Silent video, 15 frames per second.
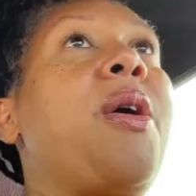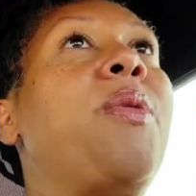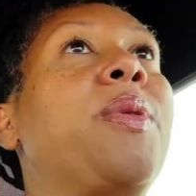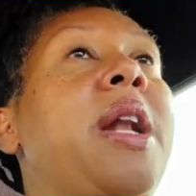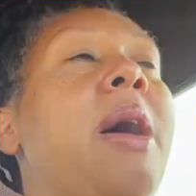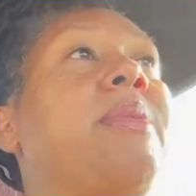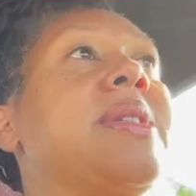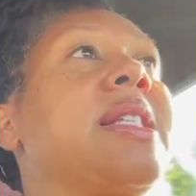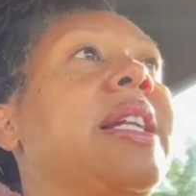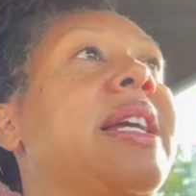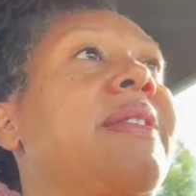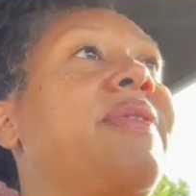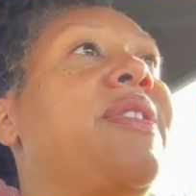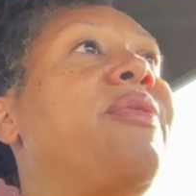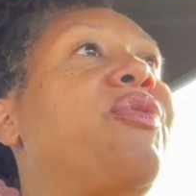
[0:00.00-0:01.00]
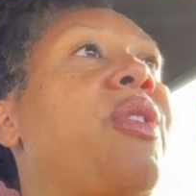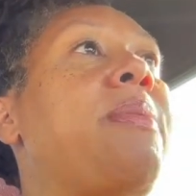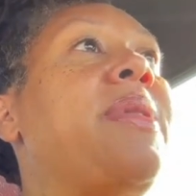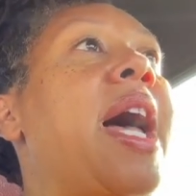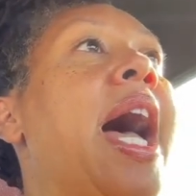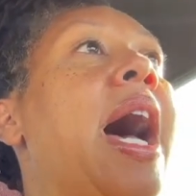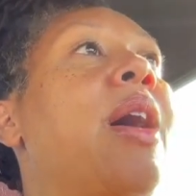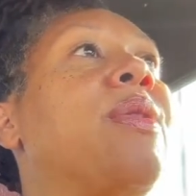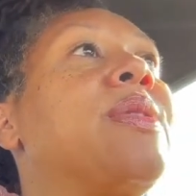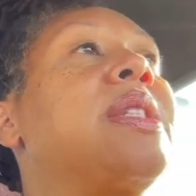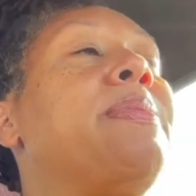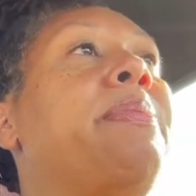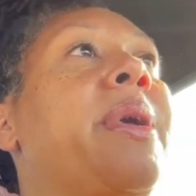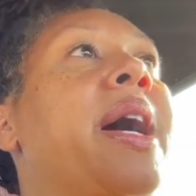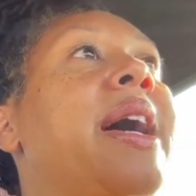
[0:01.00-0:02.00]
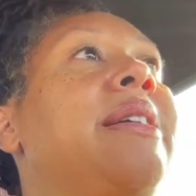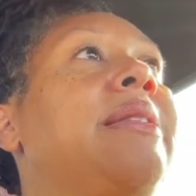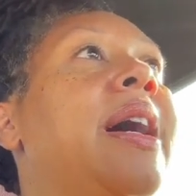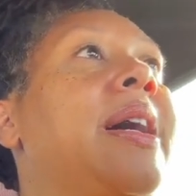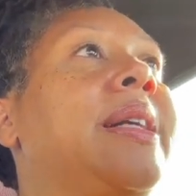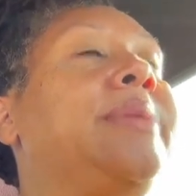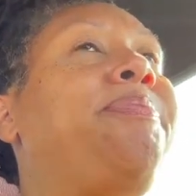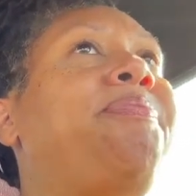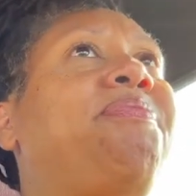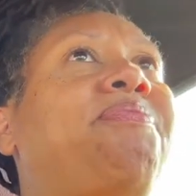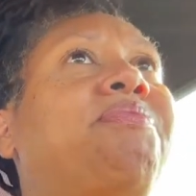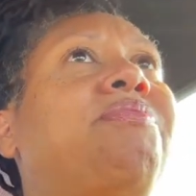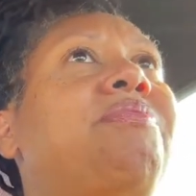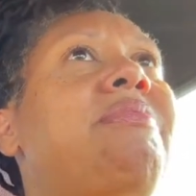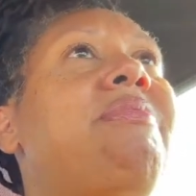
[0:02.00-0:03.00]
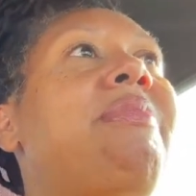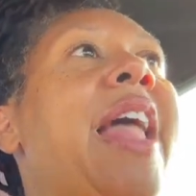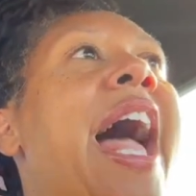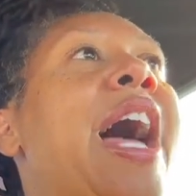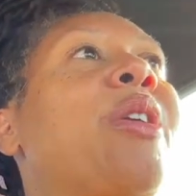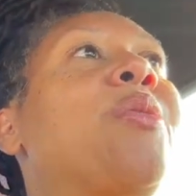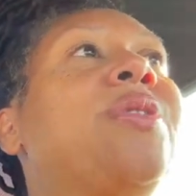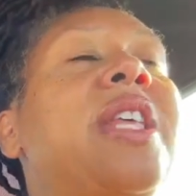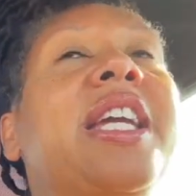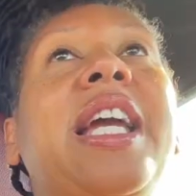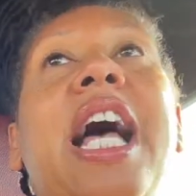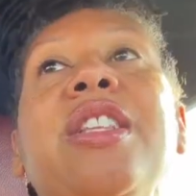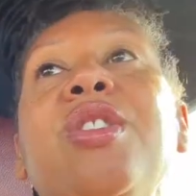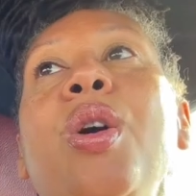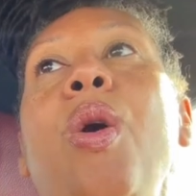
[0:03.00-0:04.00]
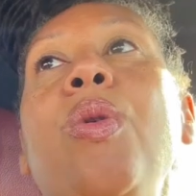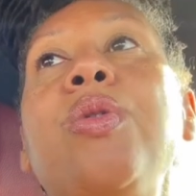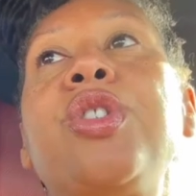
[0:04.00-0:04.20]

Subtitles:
when I was leaving from the house, but I don't think I told